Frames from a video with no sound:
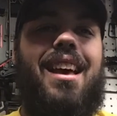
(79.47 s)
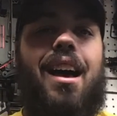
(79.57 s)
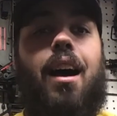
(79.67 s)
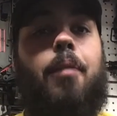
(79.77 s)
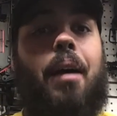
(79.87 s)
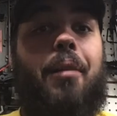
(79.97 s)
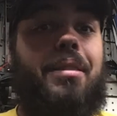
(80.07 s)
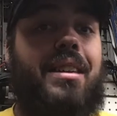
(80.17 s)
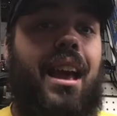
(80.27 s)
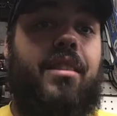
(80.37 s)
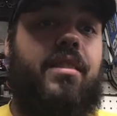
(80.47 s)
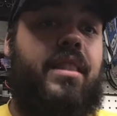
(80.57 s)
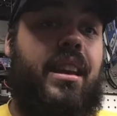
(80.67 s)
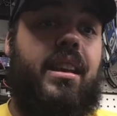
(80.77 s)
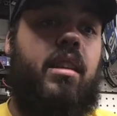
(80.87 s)
Um, I really got
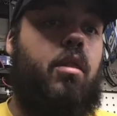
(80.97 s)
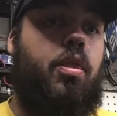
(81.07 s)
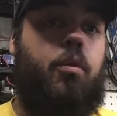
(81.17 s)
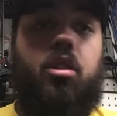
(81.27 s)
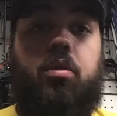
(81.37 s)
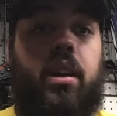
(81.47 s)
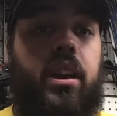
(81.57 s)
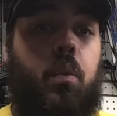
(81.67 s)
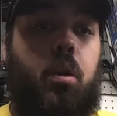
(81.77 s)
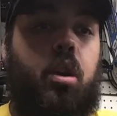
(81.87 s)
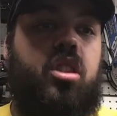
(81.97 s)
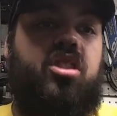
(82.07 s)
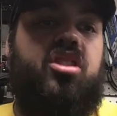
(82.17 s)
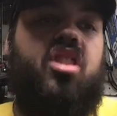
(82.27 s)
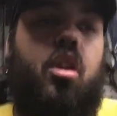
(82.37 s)
taken here and thrust right into work,
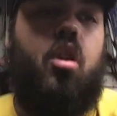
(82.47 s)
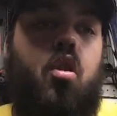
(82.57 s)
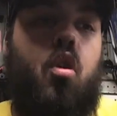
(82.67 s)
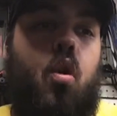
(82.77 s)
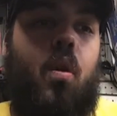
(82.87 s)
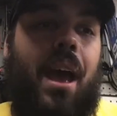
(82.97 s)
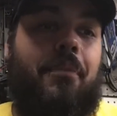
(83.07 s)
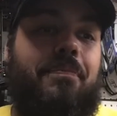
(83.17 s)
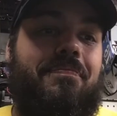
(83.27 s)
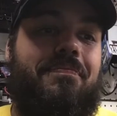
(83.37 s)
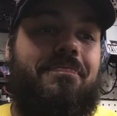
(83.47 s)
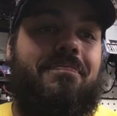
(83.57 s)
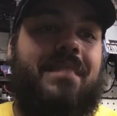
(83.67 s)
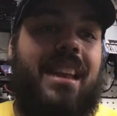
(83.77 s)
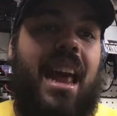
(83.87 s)
so yeah,
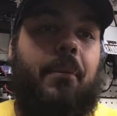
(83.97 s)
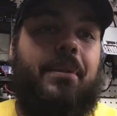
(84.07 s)
didn't happen.